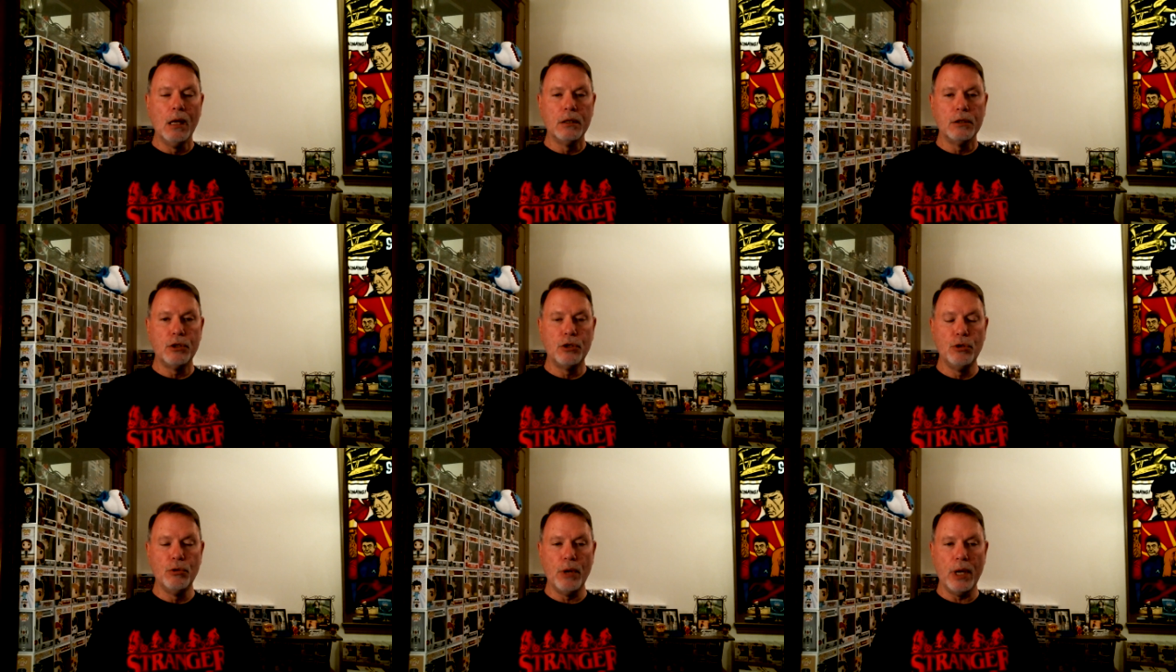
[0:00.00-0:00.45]

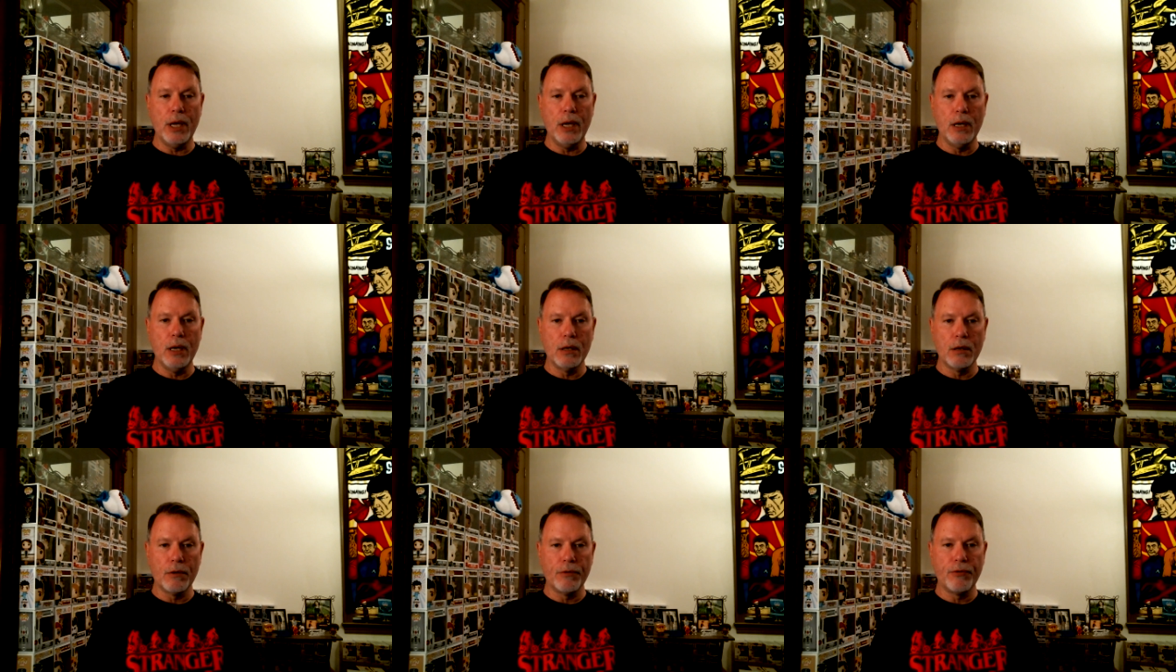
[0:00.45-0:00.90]
to
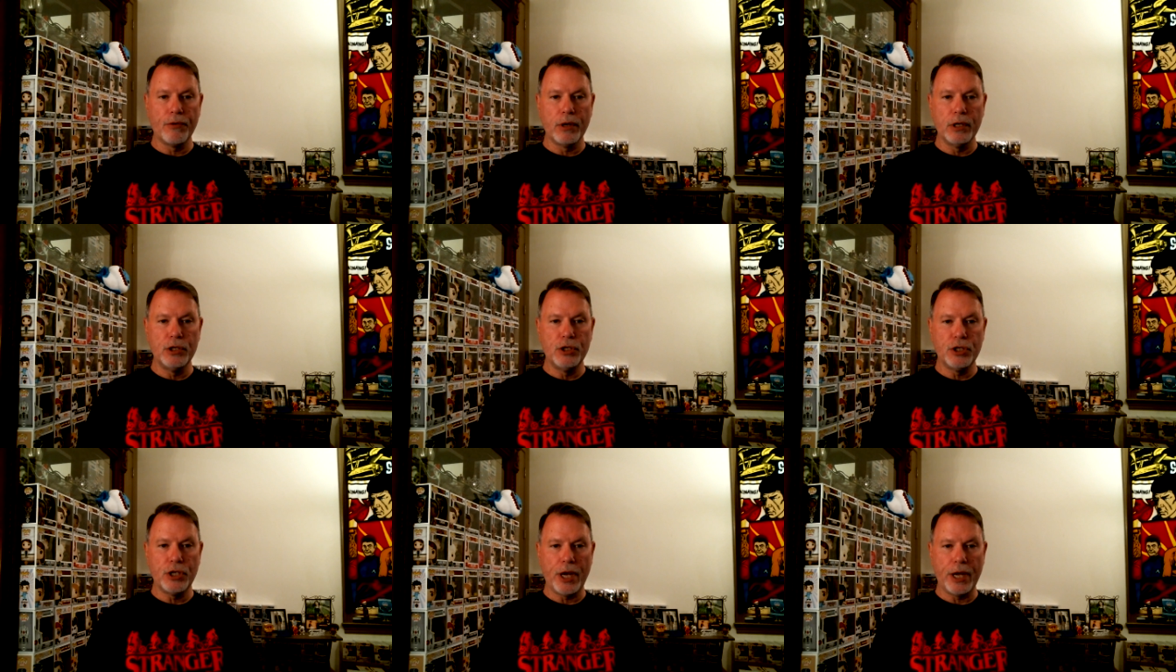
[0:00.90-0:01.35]
enter for
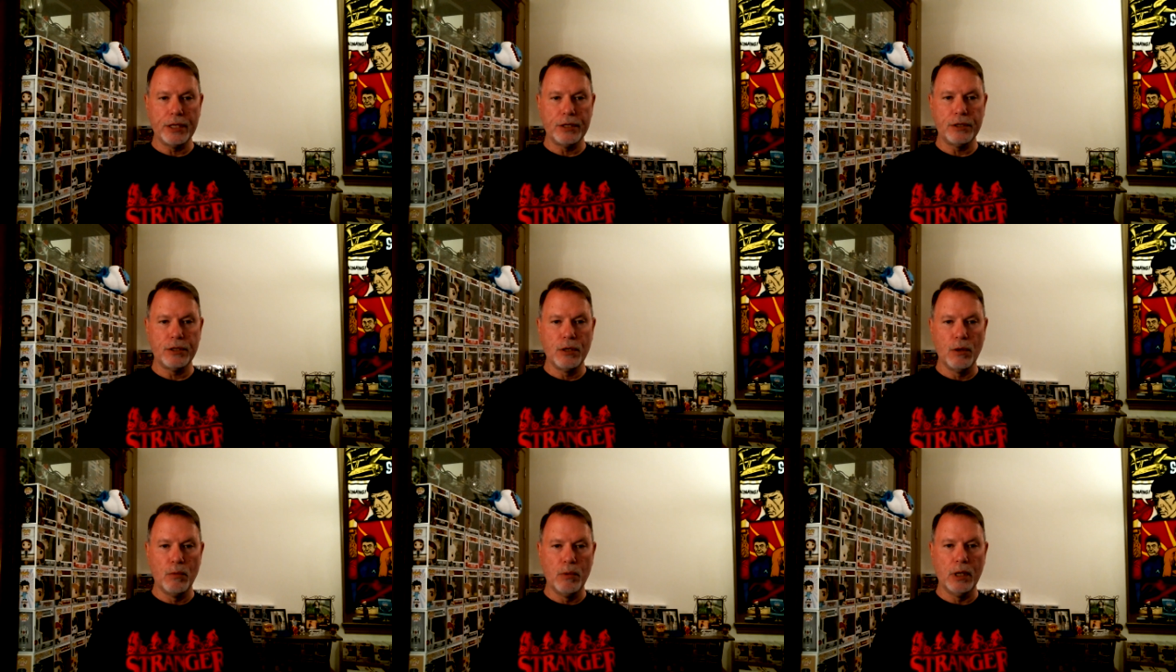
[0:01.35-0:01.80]
a chance
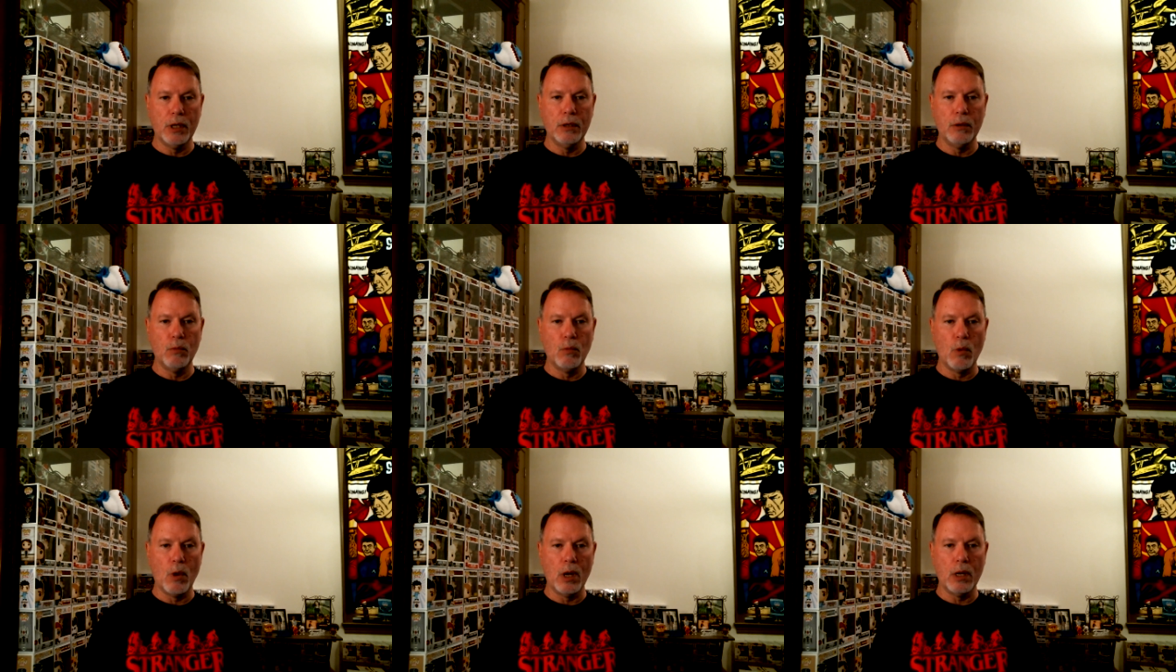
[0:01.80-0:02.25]
to
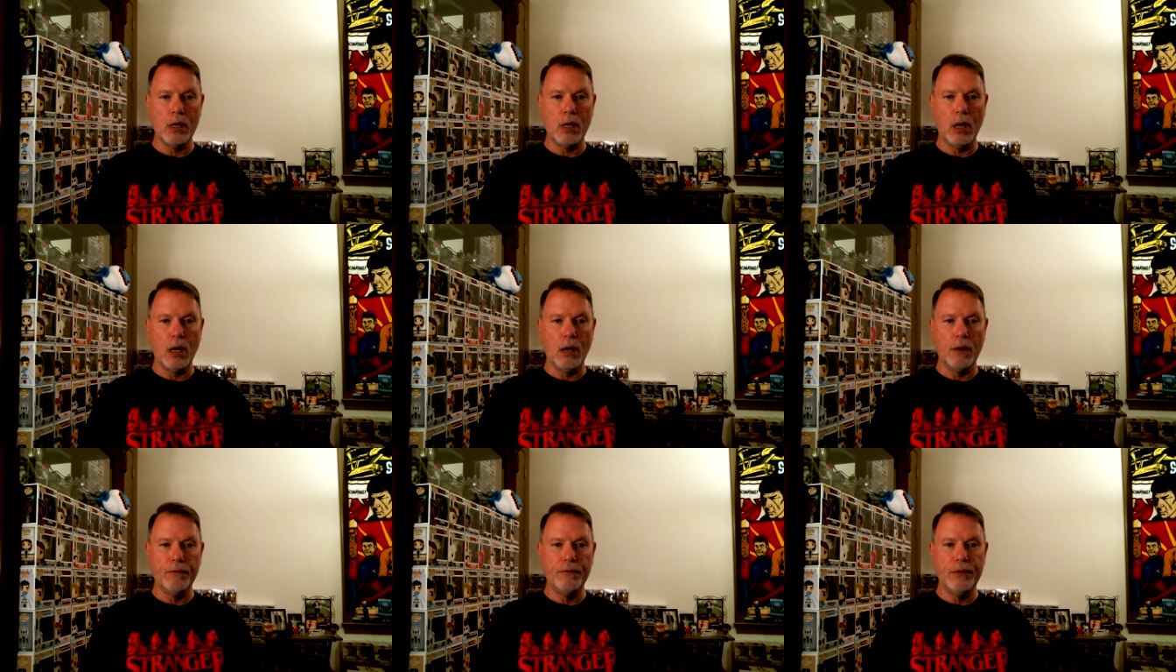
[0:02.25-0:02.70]
win one
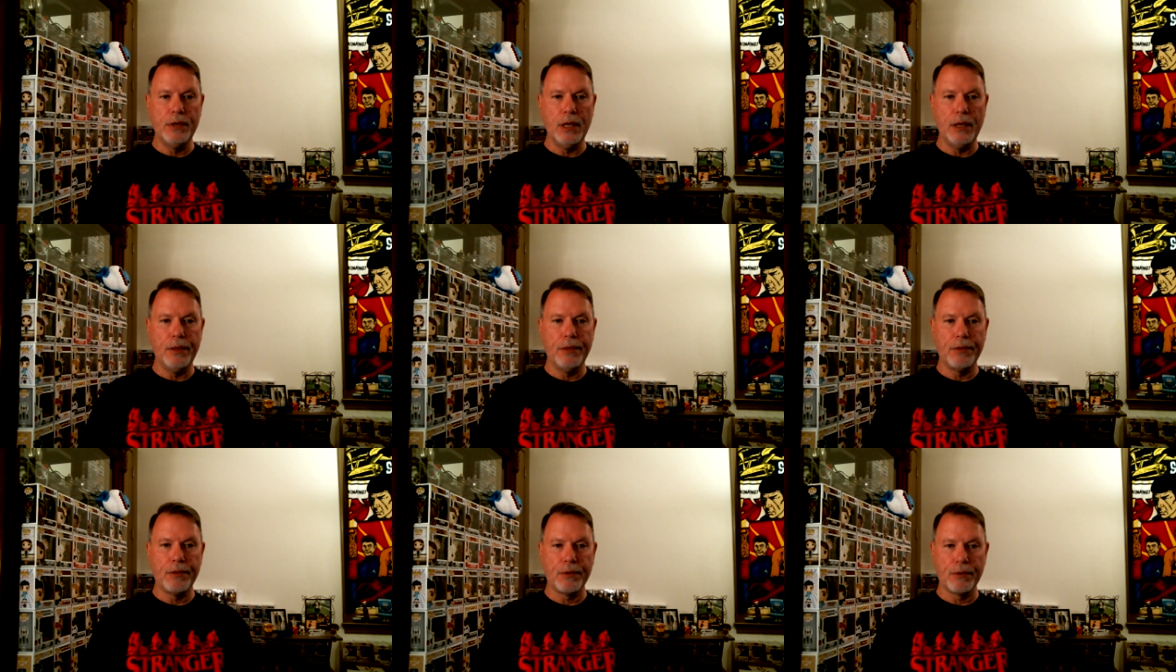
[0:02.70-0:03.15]
of the
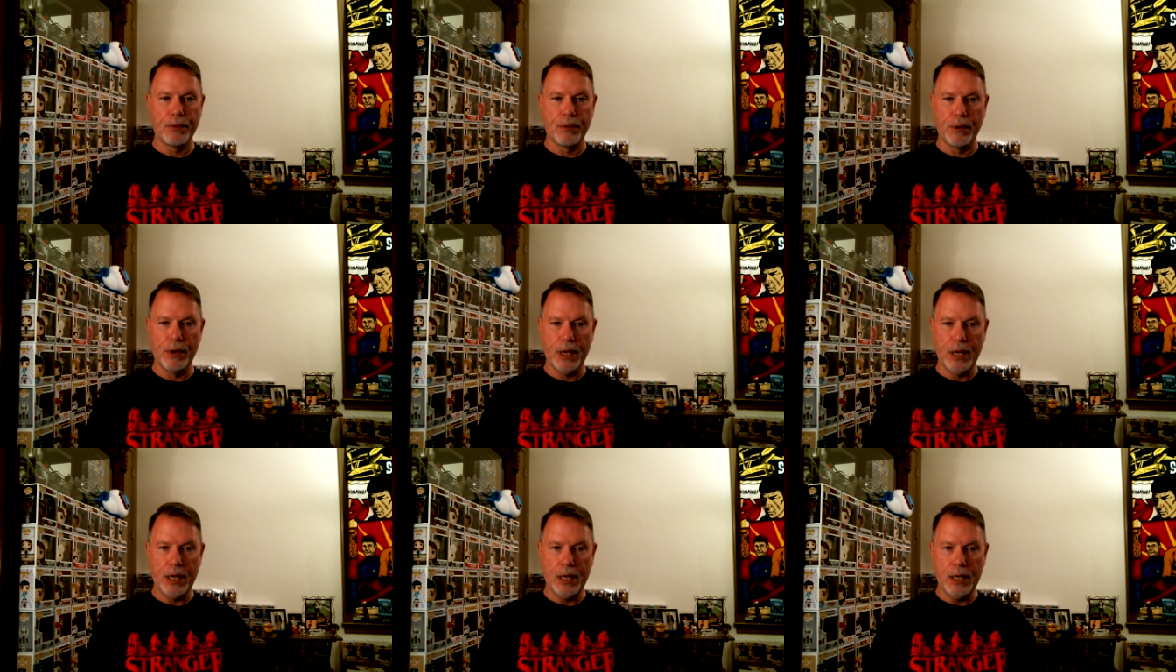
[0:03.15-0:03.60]

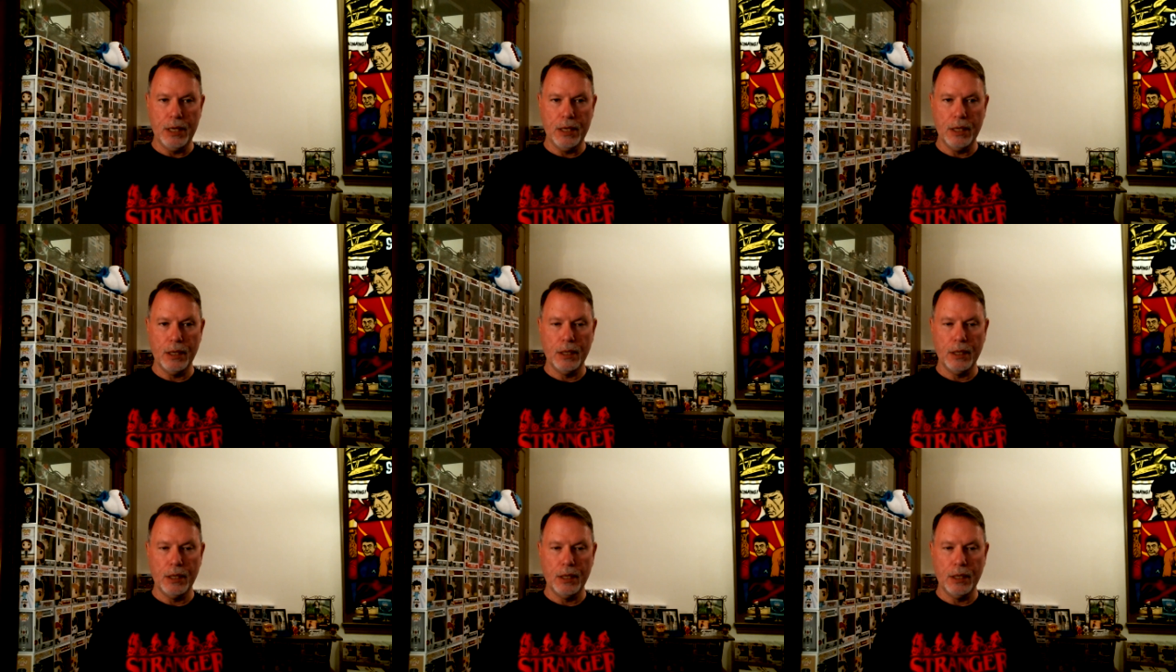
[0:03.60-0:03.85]
three